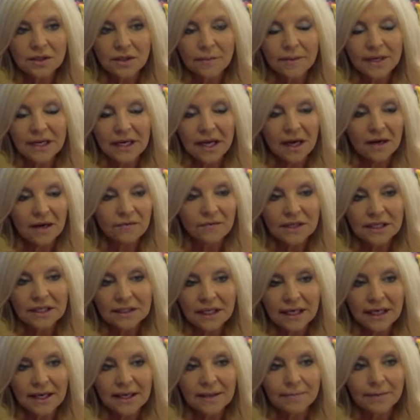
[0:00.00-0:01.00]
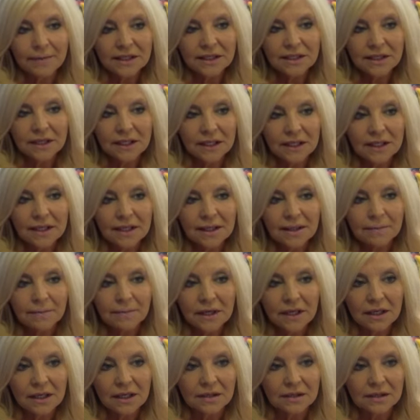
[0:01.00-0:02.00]
I mean, every day my team
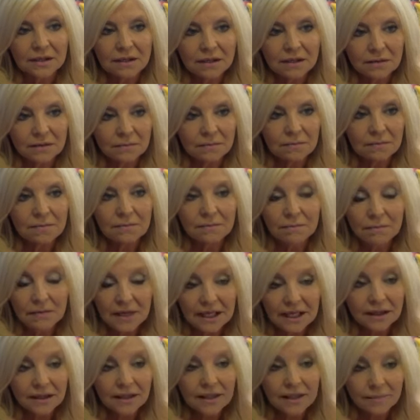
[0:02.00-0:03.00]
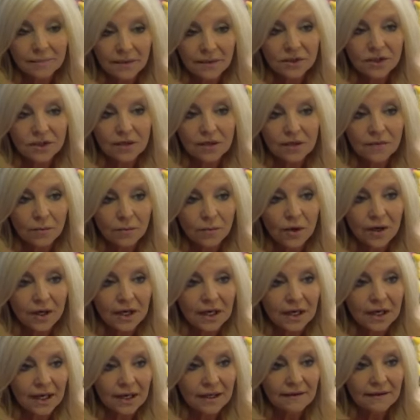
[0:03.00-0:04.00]
is most of them
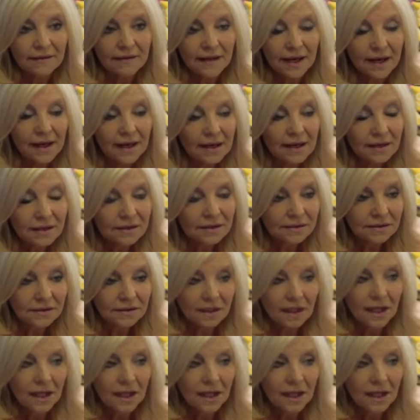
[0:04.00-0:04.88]
working out of the house,